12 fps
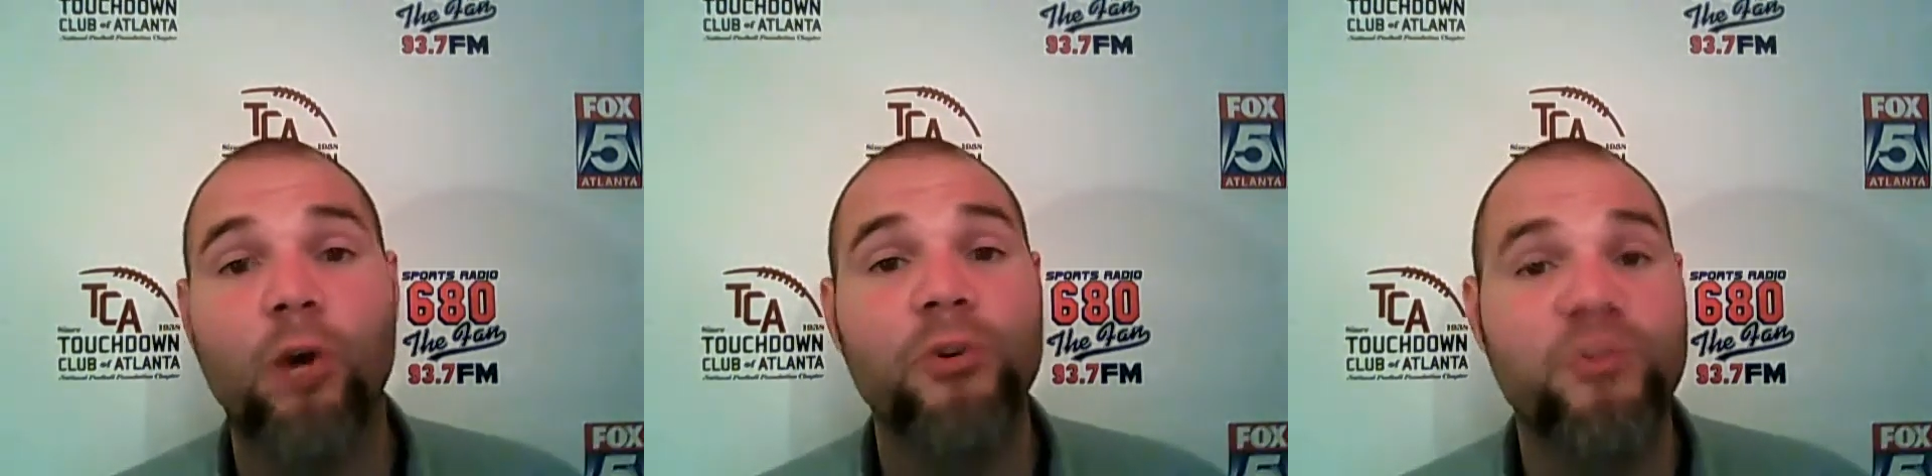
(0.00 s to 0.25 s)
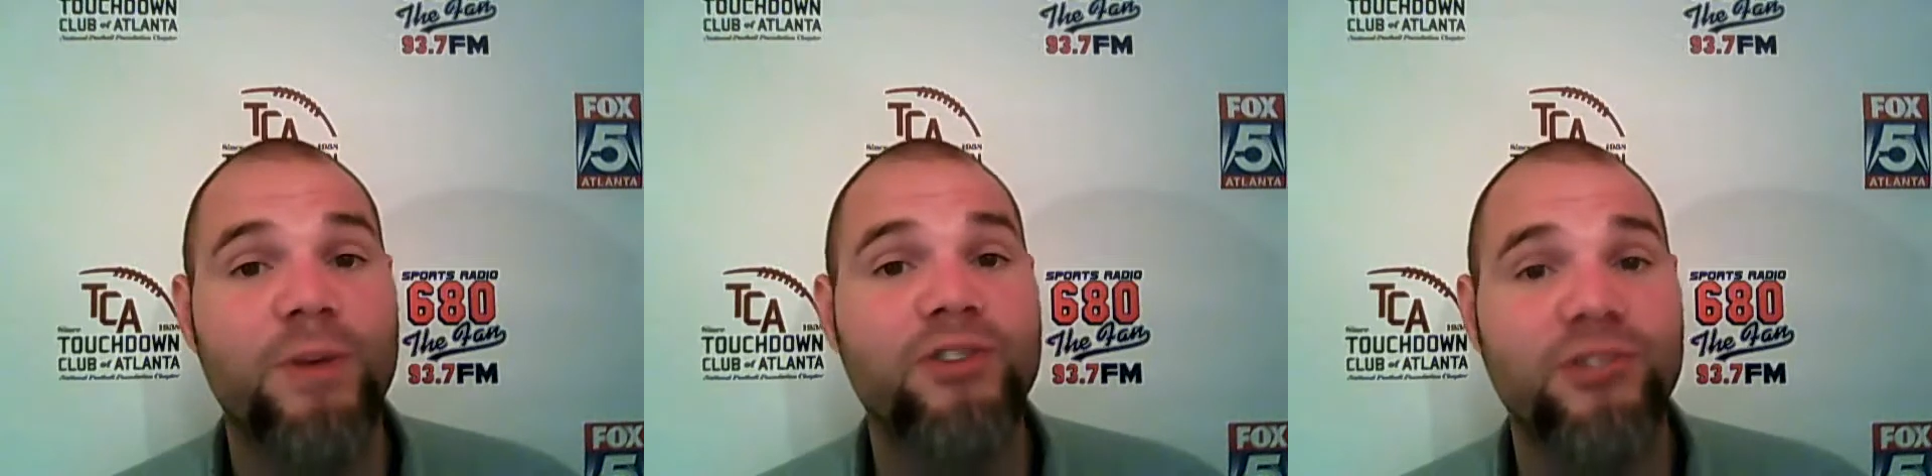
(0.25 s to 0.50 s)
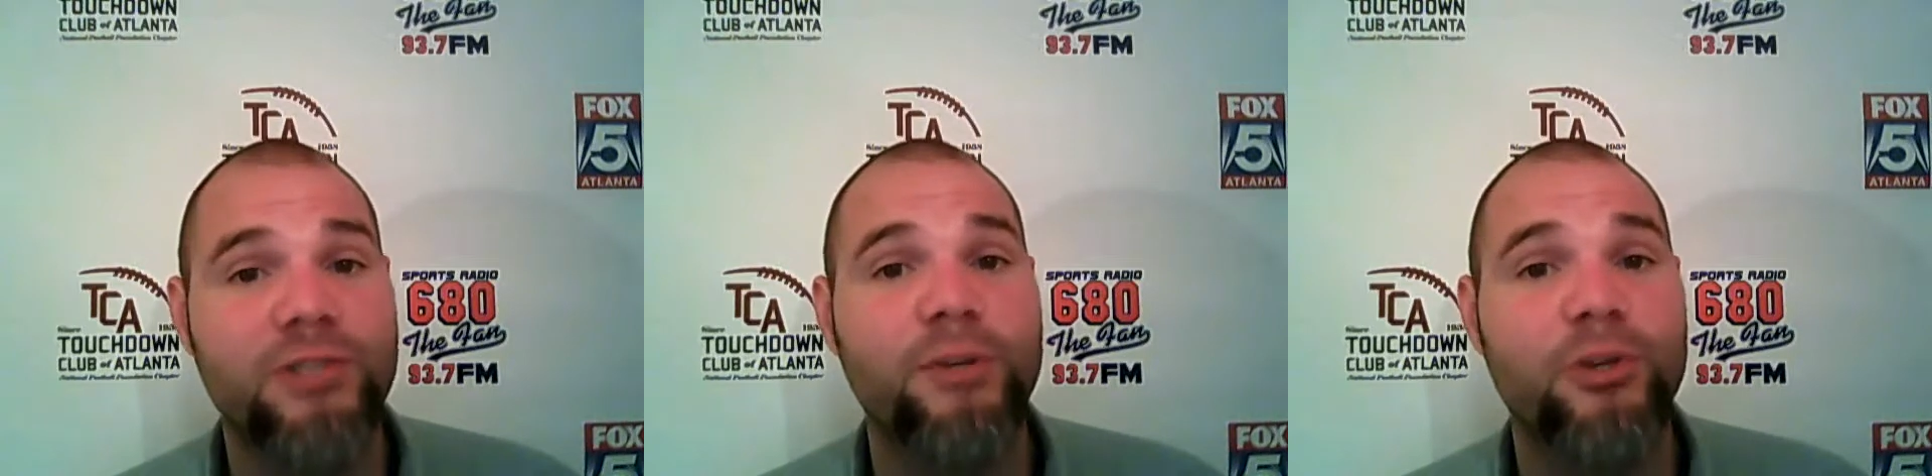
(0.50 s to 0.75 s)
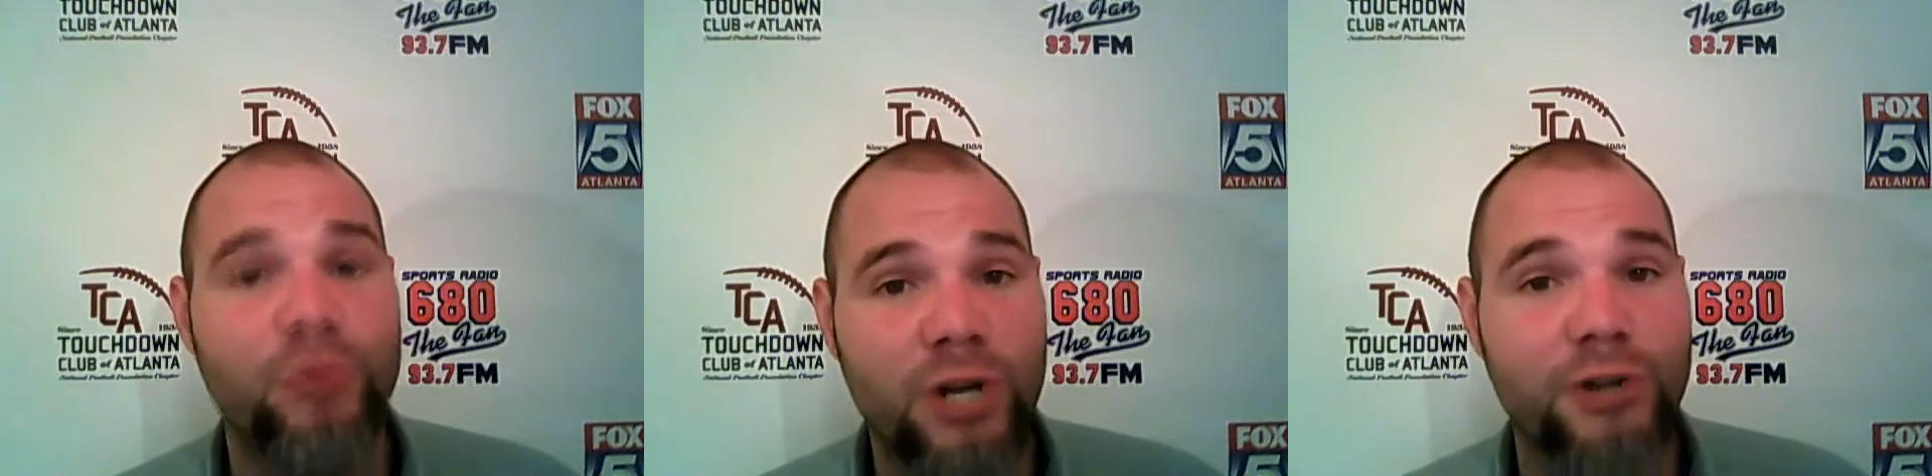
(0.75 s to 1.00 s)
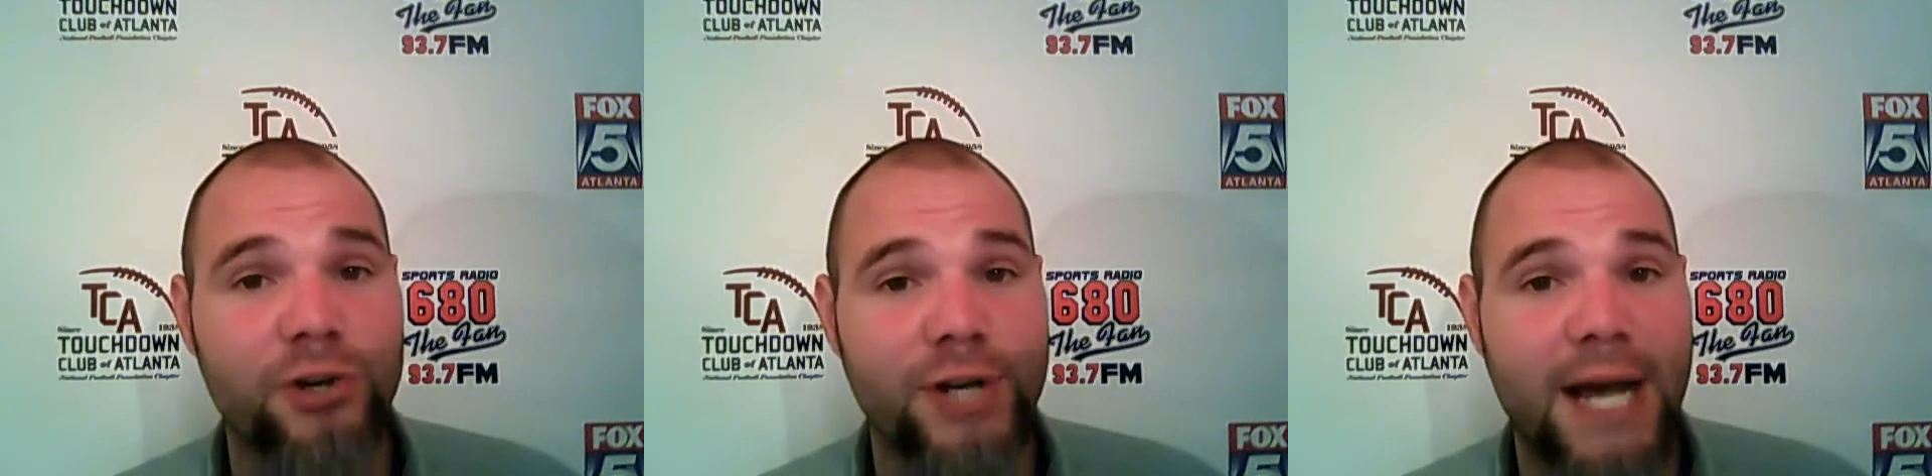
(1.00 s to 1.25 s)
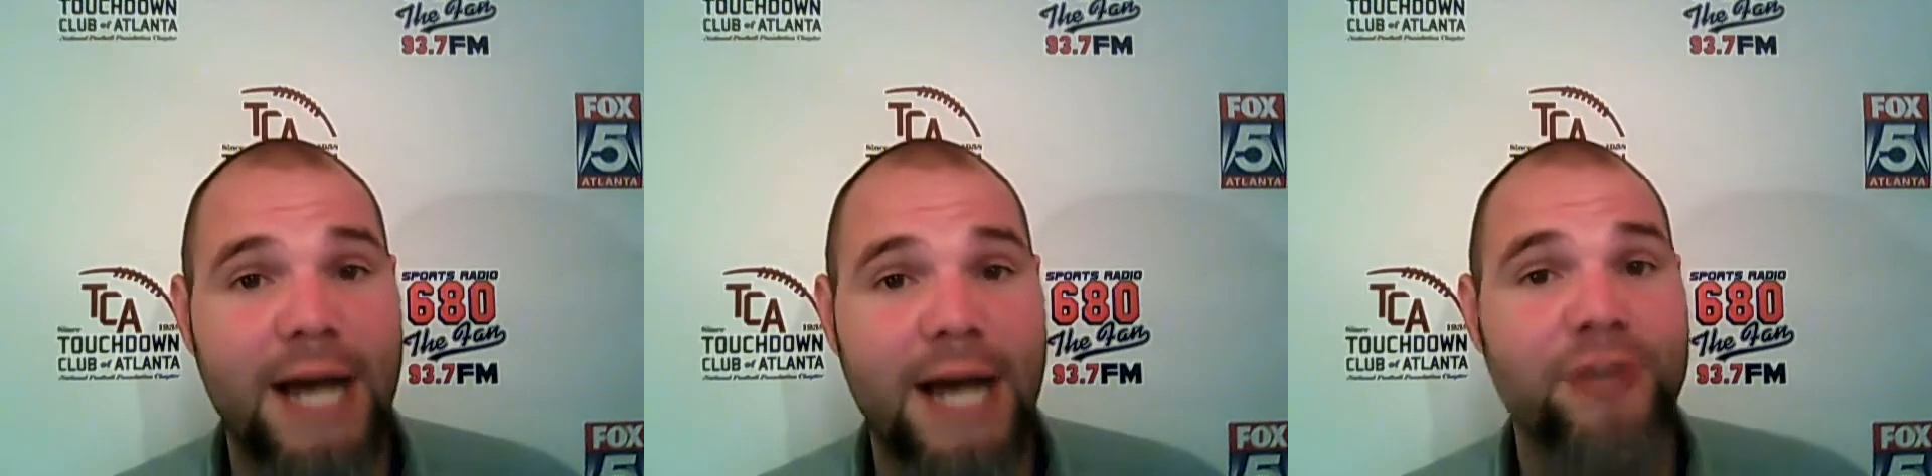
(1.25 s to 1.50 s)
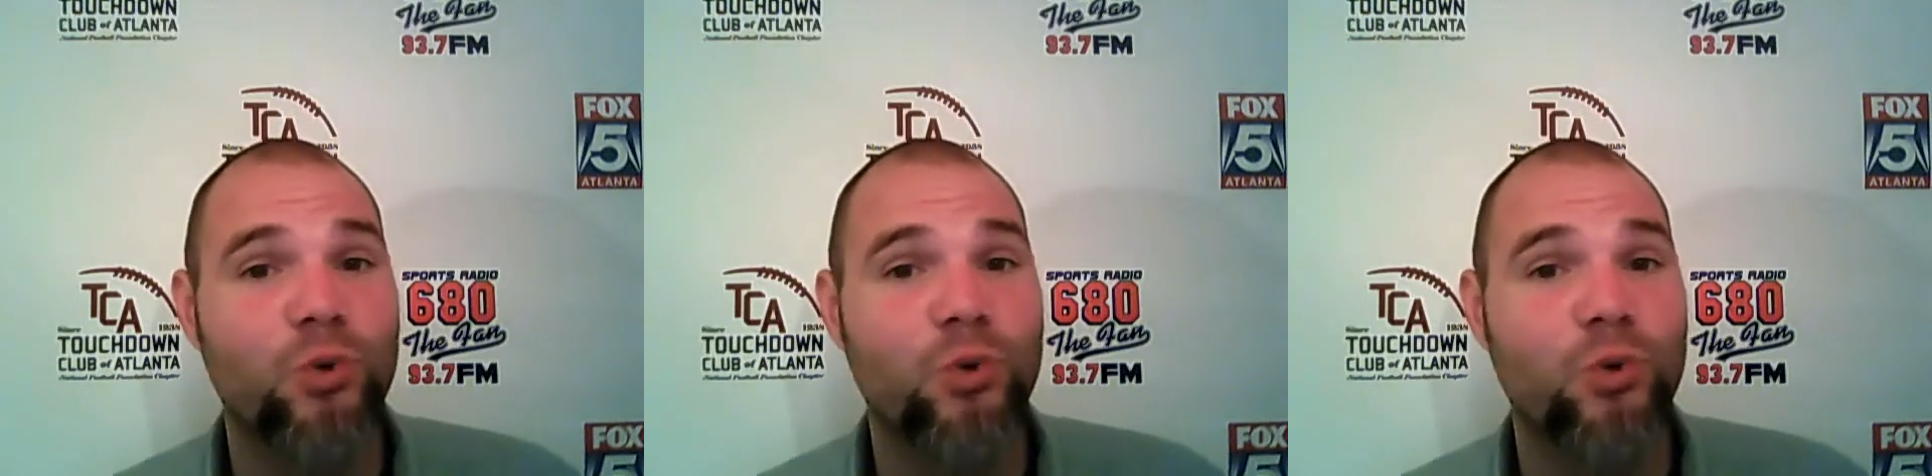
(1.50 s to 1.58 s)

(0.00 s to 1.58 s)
especially some of you younger guys